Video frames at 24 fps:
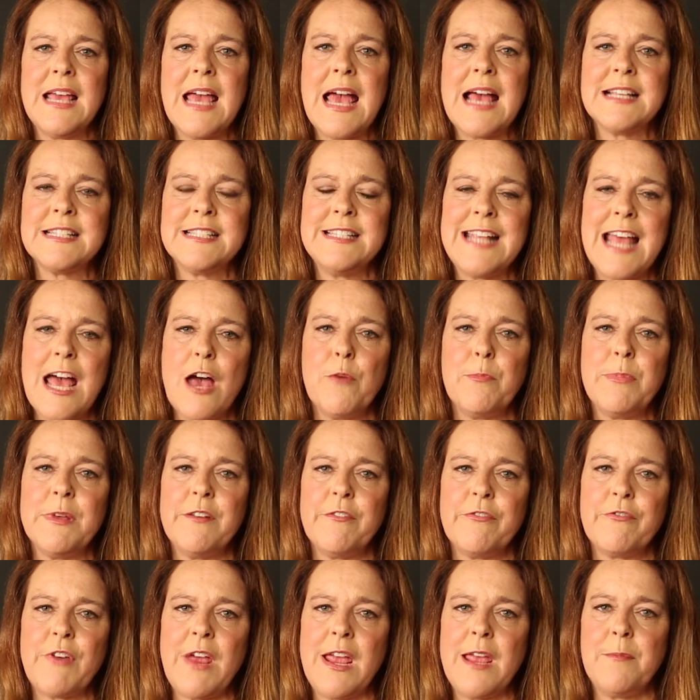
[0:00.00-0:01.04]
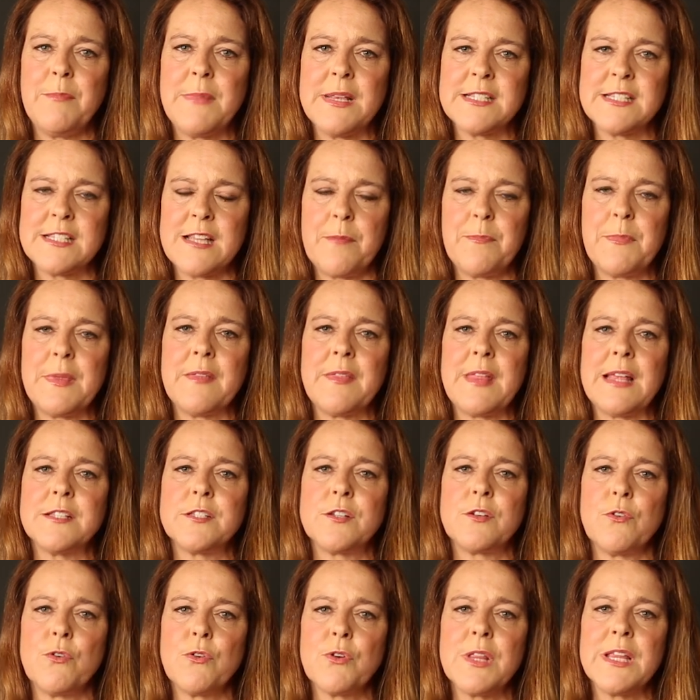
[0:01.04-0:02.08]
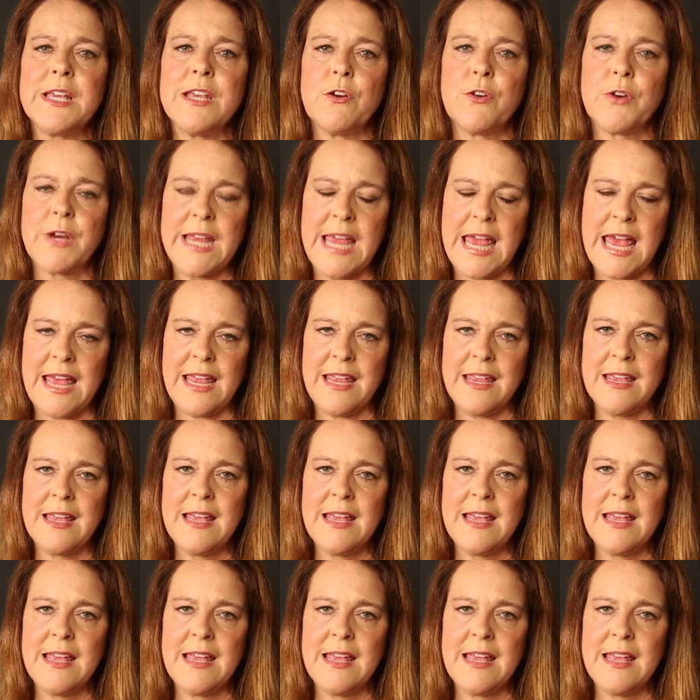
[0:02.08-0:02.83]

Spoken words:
has now been framed as something that's girly or gay.